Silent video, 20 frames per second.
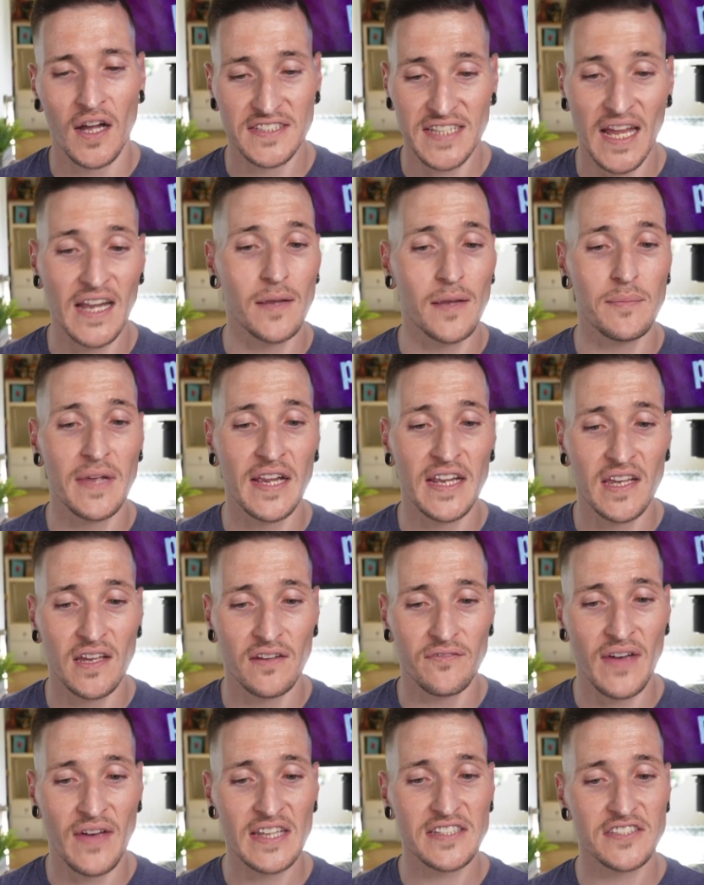Tenet Media
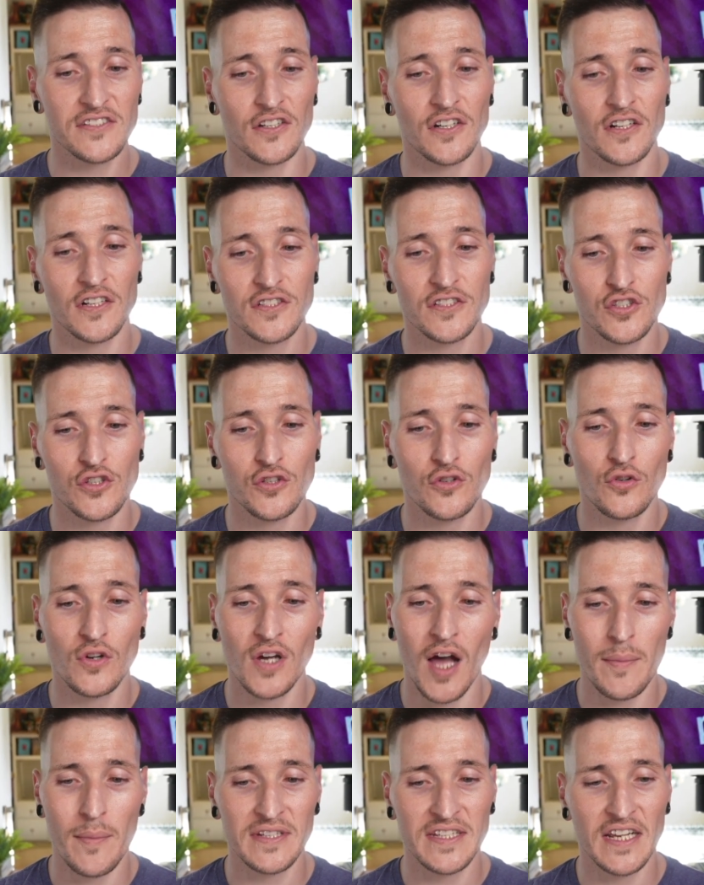investor to
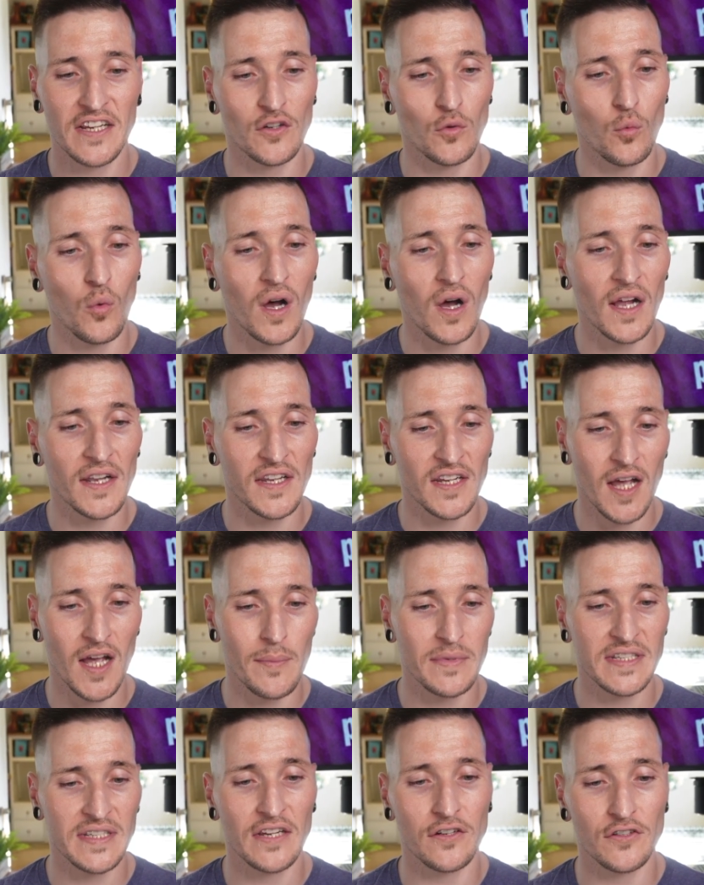Commentator 1 and
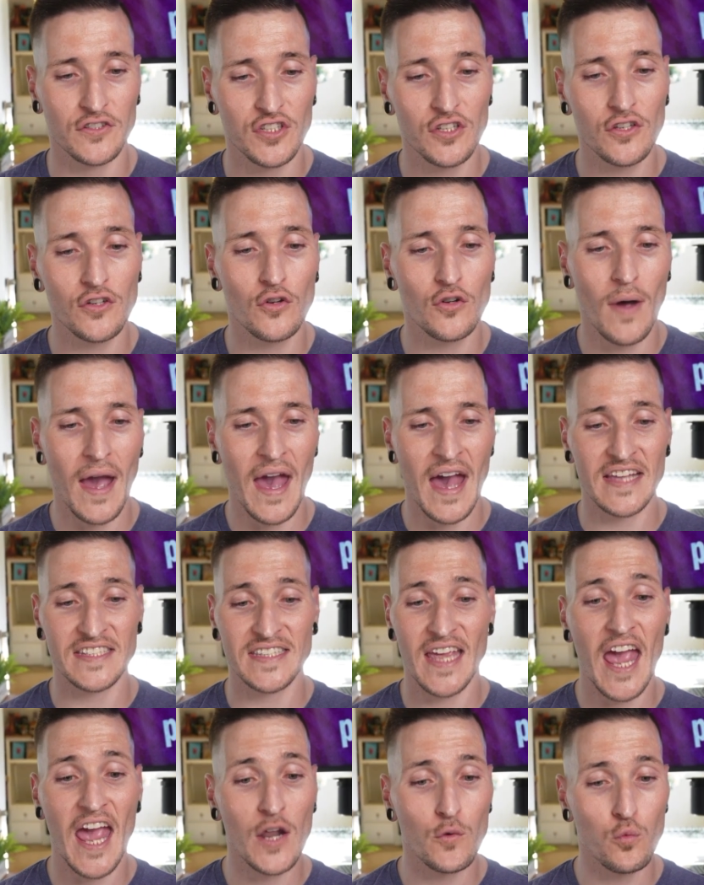Commentator 2
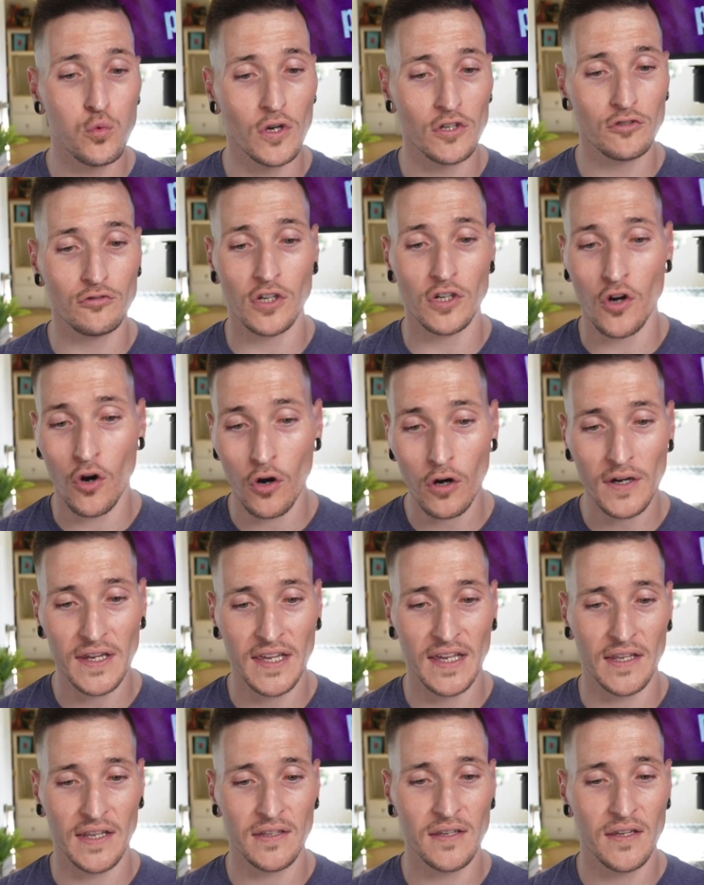as Edward
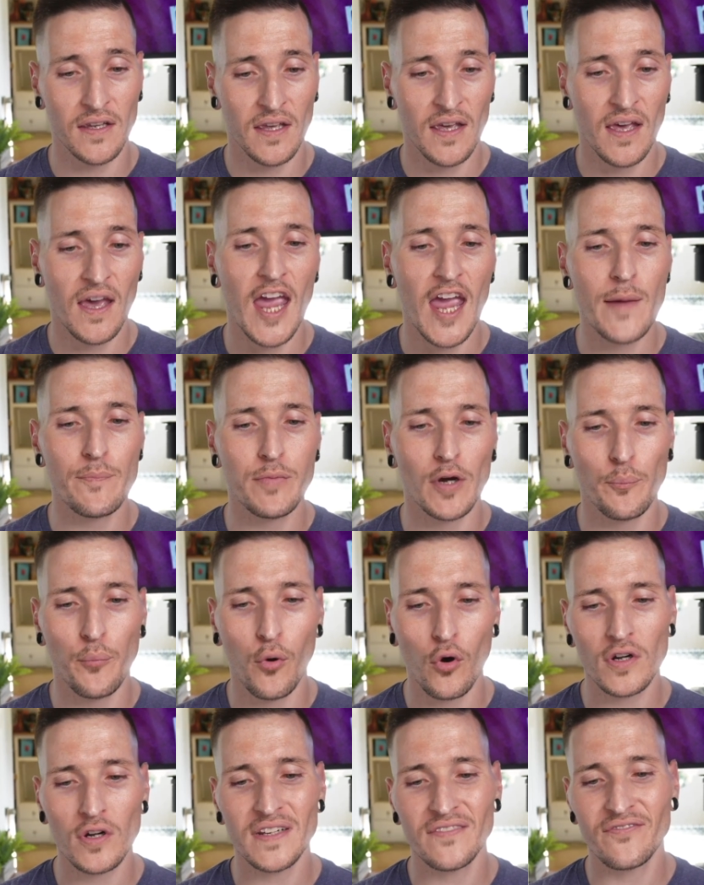Gregorian, a
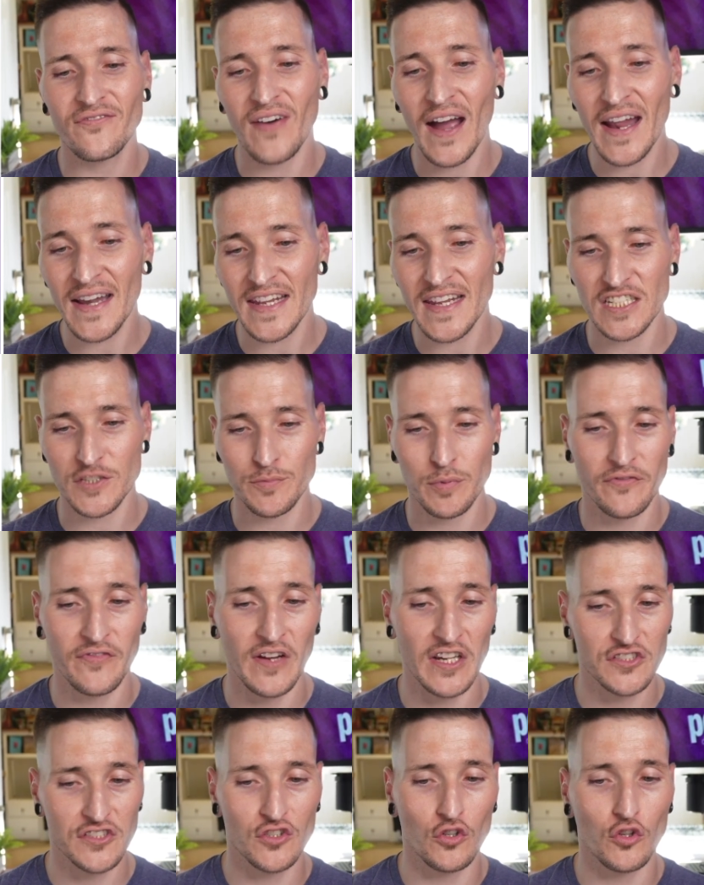purported finance
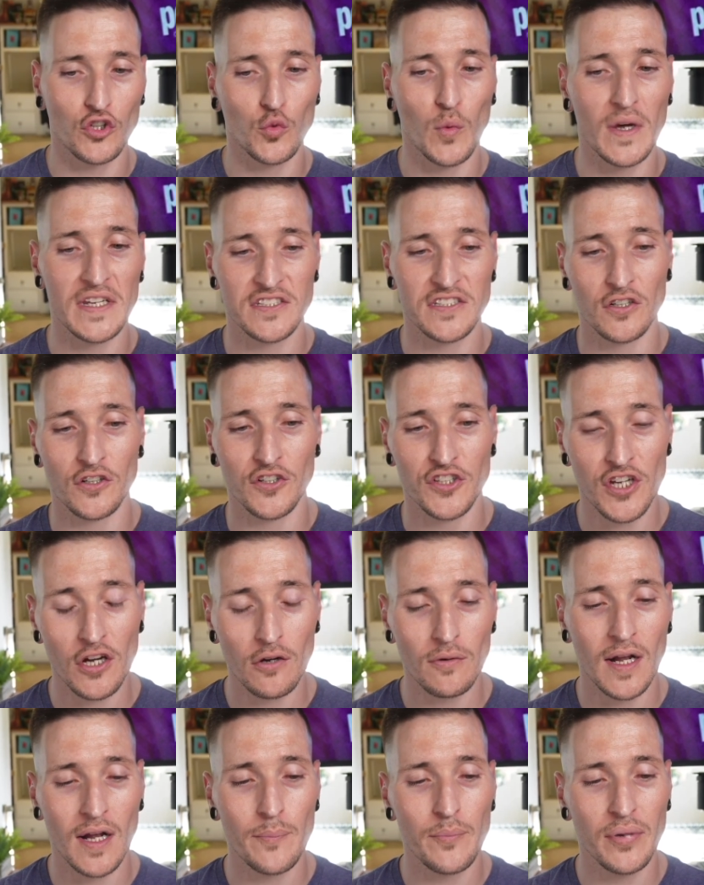professional in Western
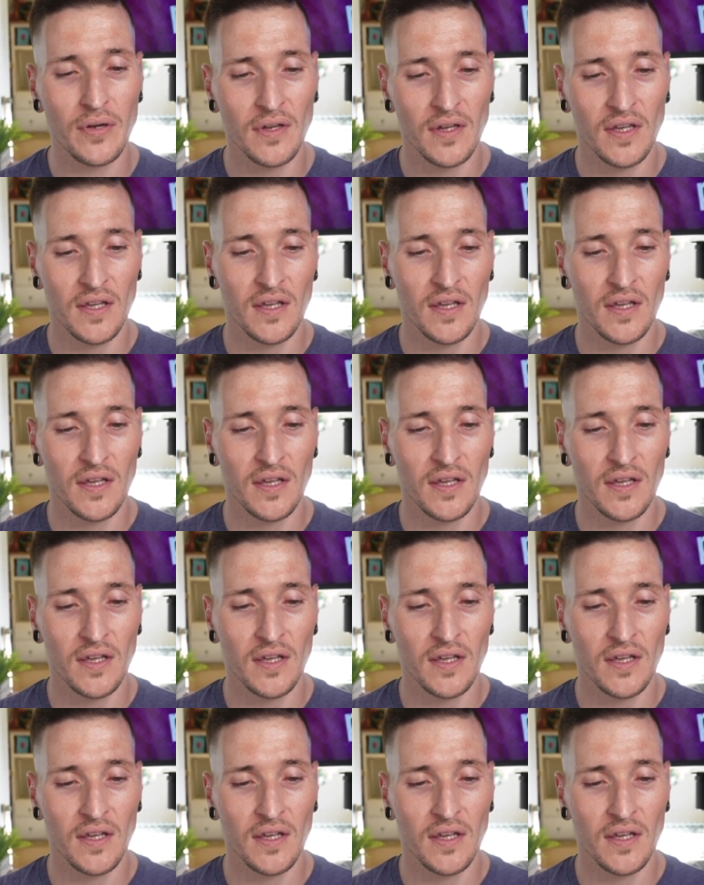Europe,